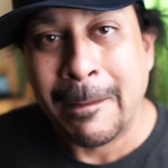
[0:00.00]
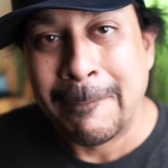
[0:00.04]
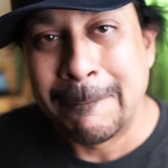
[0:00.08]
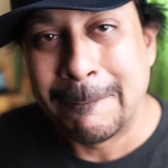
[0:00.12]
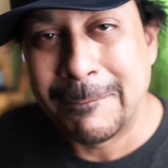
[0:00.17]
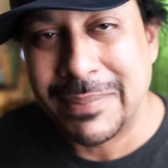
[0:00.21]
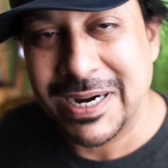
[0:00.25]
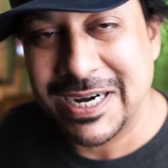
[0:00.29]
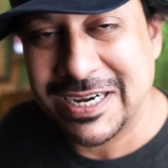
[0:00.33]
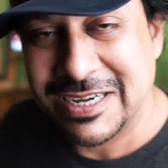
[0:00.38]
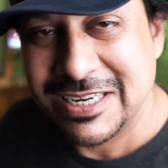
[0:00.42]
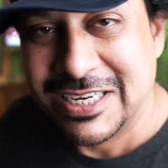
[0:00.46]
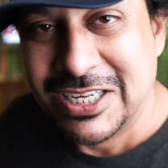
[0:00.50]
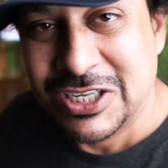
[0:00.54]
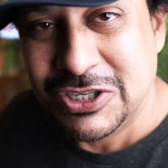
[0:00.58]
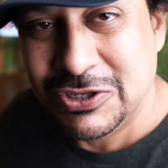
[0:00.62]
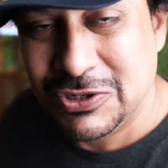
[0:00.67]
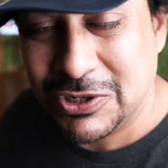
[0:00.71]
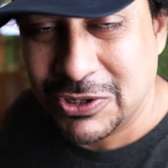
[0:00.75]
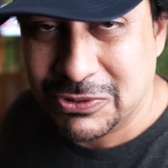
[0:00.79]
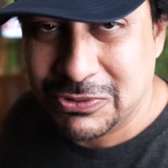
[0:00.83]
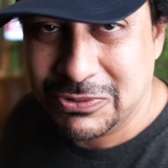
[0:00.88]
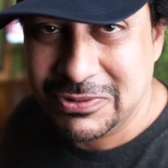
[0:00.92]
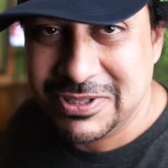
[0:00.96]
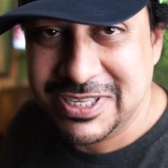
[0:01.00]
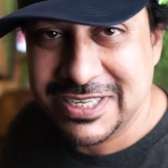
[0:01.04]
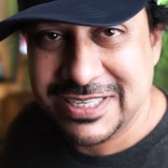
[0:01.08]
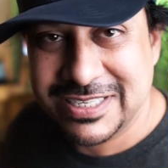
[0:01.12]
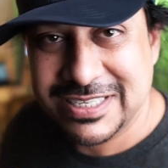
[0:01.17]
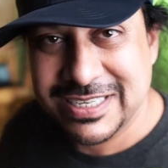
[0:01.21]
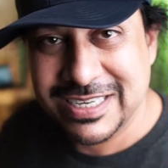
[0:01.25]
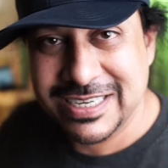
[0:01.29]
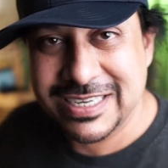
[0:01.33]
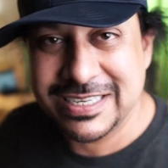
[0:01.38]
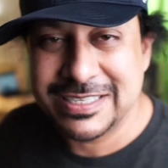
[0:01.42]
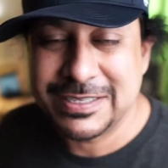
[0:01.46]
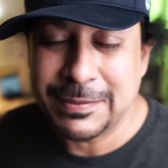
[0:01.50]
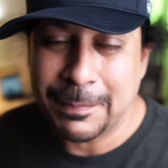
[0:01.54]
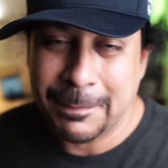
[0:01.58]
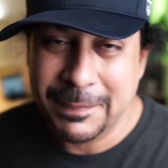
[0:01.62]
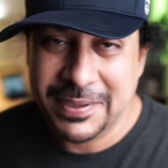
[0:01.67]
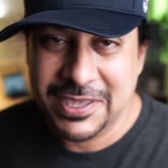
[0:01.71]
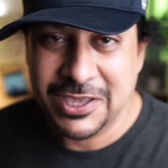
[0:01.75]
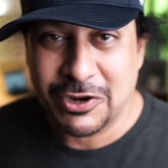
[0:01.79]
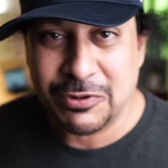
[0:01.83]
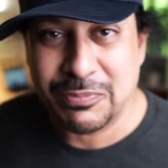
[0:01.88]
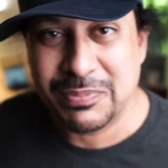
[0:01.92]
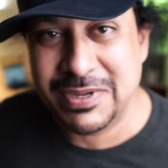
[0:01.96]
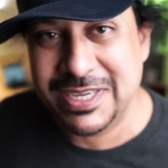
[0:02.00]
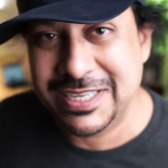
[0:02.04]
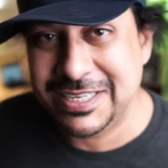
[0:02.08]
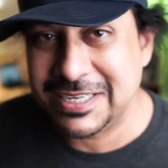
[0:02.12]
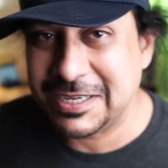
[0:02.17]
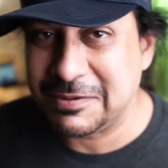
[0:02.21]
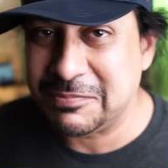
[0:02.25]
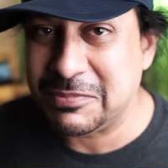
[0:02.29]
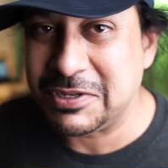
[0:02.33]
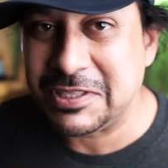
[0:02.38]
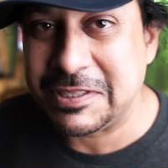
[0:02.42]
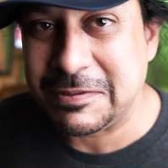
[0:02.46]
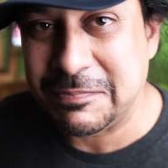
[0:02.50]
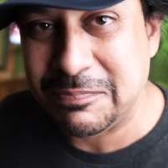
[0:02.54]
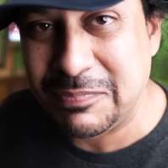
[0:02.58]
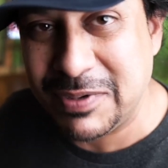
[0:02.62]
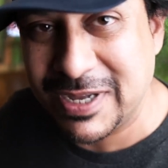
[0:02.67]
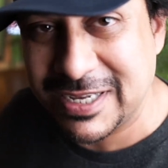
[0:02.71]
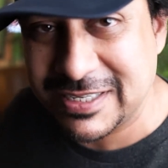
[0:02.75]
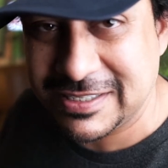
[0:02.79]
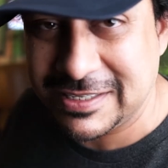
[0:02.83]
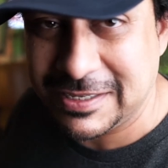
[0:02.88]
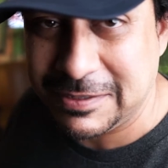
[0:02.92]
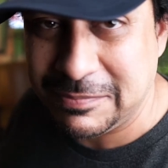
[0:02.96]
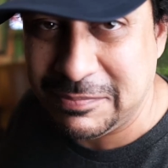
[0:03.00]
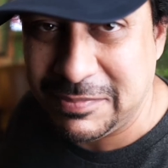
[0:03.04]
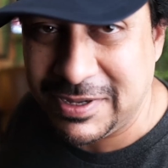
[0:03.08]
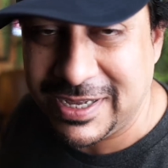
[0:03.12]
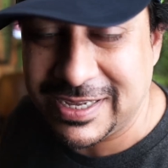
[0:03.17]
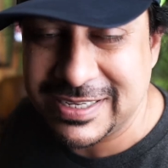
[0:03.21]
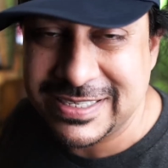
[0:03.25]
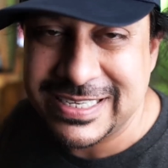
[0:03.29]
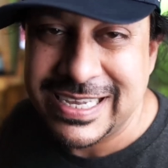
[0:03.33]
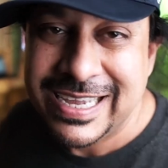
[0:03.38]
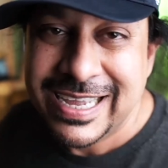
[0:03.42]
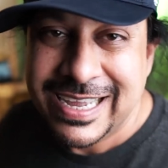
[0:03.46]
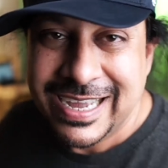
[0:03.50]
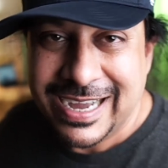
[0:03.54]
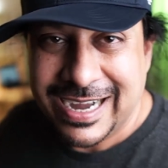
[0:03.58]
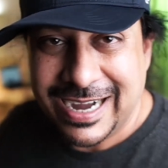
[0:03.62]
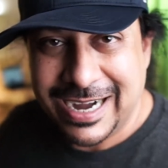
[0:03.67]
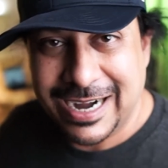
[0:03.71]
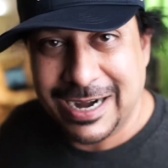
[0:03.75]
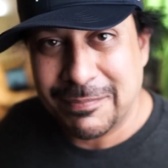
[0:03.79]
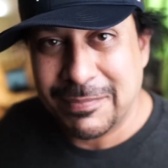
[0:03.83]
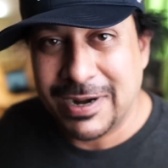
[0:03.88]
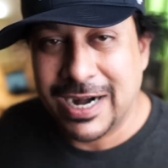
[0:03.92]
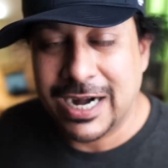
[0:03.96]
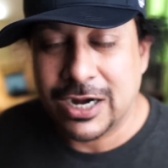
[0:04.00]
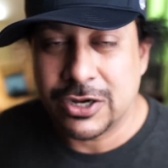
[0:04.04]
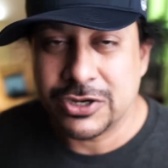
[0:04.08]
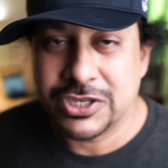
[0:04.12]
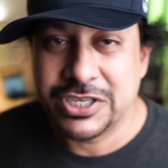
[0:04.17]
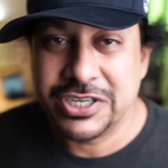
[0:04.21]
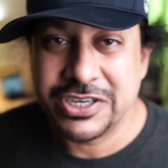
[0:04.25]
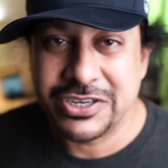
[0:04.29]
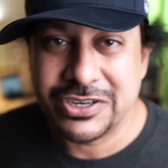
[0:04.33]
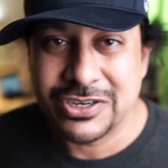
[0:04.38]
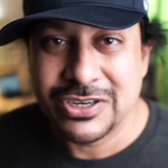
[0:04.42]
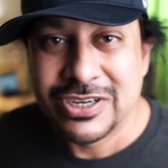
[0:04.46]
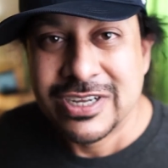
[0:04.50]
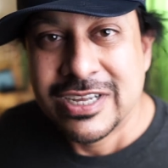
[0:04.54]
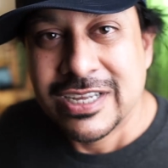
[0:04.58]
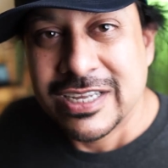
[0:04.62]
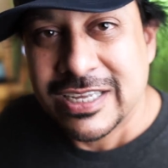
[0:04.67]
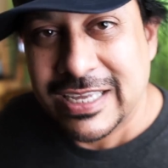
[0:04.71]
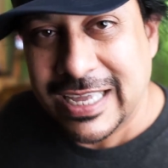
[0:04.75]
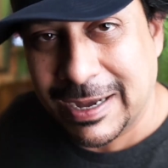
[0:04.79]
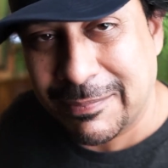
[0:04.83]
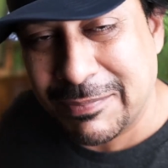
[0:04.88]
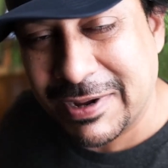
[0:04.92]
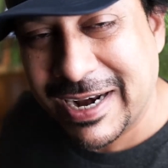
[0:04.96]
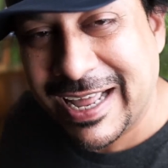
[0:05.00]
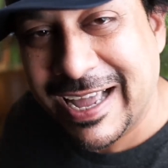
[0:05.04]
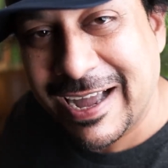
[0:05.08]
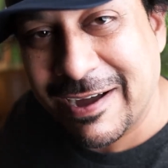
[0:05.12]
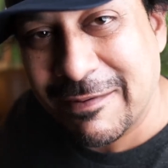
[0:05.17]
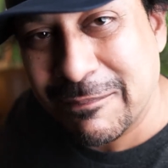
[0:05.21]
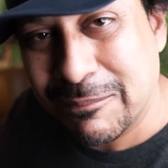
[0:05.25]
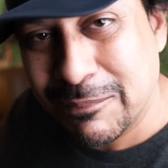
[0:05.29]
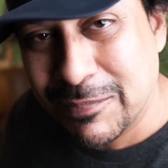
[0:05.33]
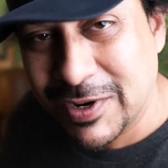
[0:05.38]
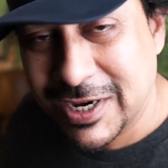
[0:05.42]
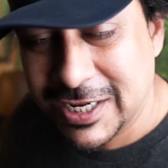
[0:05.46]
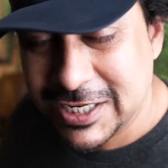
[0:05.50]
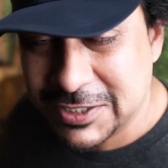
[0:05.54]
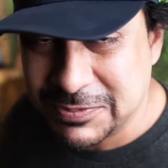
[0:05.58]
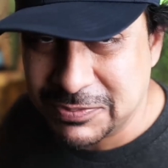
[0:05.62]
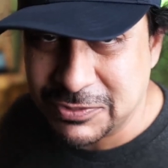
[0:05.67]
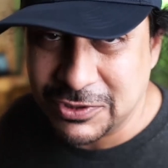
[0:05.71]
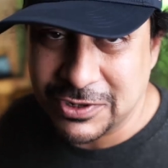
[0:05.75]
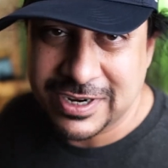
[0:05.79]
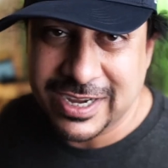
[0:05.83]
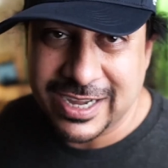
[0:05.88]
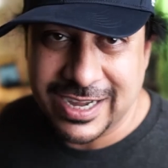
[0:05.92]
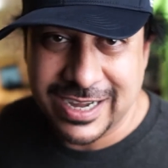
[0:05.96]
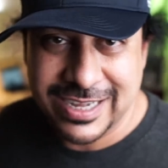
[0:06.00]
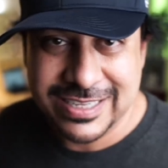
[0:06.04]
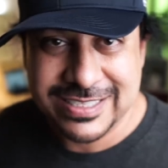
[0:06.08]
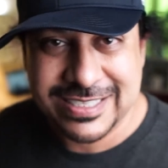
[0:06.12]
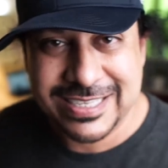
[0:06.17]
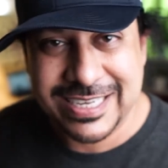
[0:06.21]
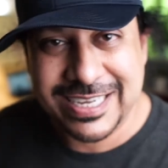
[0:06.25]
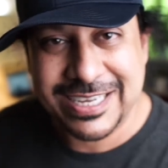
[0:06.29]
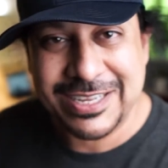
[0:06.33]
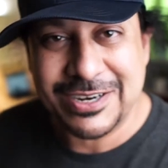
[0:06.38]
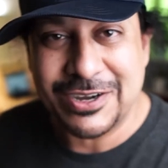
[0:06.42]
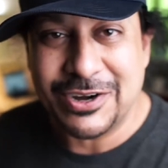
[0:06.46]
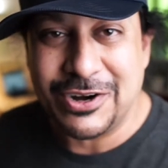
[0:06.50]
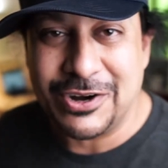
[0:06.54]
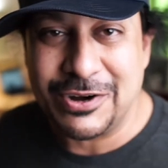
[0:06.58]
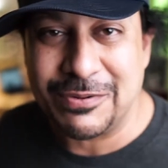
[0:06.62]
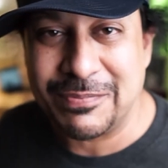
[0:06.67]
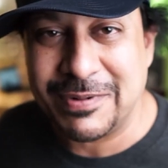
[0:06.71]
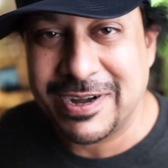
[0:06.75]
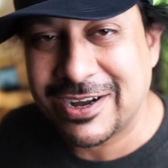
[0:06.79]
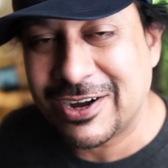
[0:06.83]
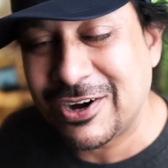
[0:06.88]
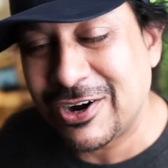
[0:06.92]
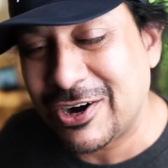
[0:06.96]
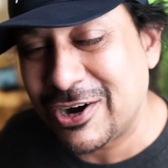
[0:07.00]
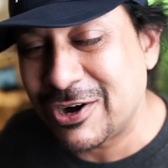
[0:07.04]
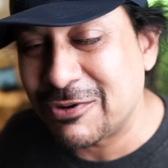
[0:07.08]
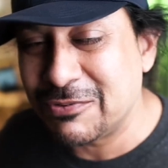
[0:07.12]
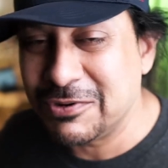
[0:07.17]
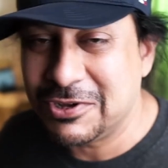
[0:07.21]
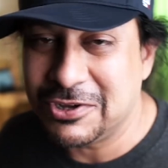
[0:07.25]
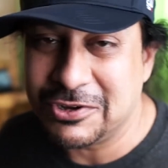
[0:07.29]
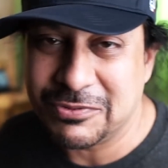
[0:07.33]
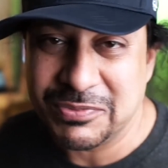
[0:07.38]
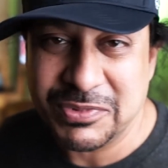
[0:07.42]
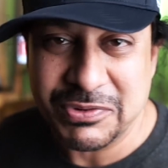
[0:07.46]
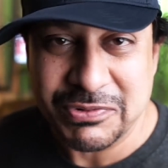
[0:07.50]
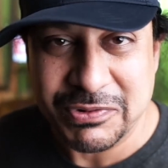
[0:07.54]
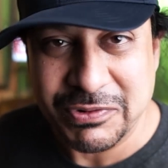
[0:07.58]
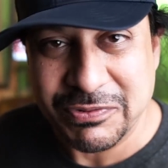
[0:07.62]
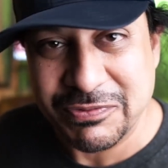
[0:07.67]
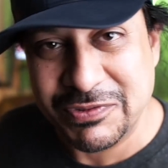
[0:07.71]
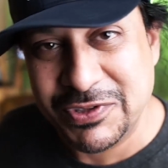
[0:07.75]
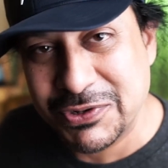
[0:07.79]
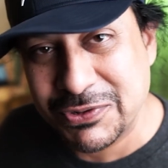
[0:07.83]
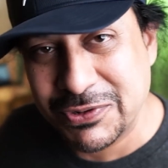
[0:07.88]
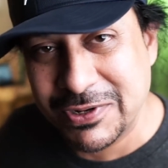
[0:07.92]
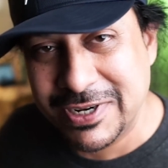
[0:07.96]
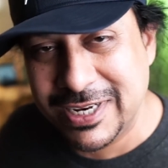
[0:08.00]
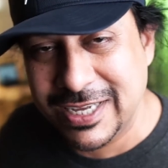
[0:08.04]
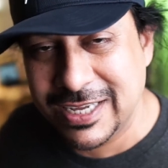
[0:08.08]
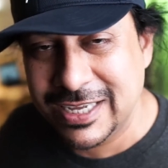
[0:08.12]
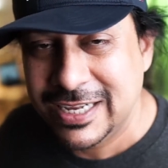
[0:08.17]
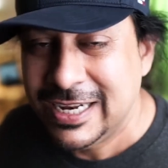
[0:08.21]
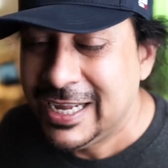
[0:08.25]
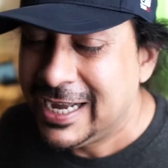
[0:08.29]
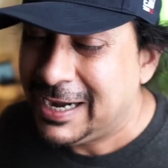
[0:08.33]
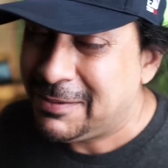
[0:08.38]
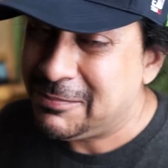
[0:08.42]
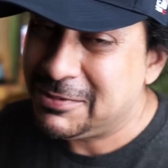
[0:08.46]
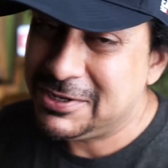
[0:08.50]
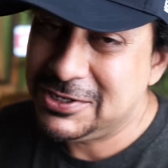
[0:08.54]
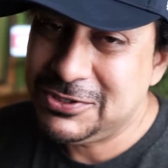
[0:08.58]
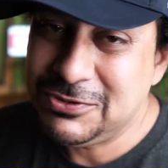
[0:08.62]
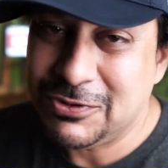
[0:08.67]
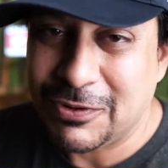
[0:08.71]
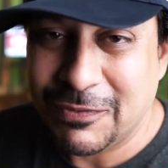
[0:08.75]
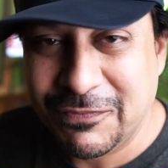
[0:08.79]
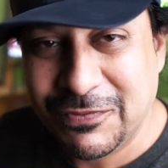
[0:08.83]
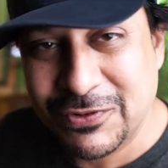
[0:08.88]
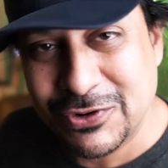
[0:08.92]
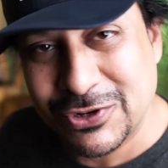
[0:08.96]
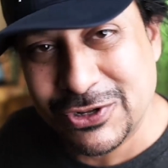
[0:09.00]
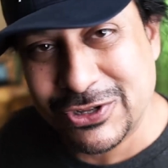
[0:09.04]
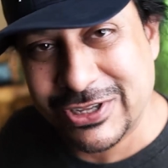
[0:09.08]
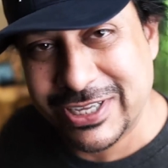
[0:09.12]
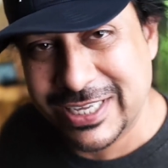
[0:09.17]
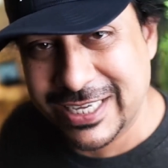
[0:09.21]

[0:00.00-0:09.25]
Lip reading: But you know who this is? B.O.B. None but the best of the best. I'm out here. I'm going to have much more content on my car. We're going to be reviewing it. I'm going to do a full